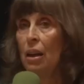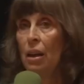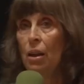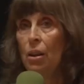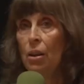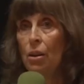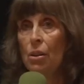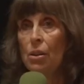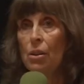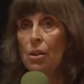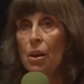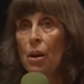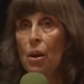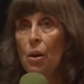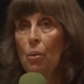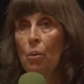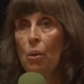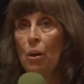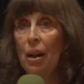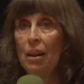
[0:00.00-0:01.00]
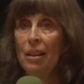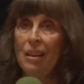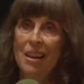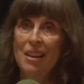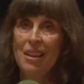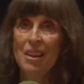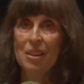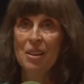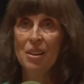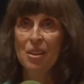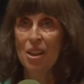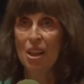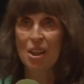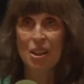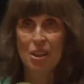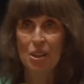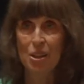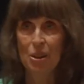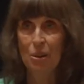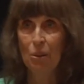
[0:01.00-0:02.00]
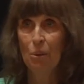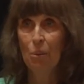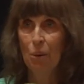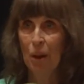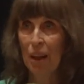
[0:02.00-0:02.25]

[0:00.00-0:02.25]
here's what I'd like to suggest to you,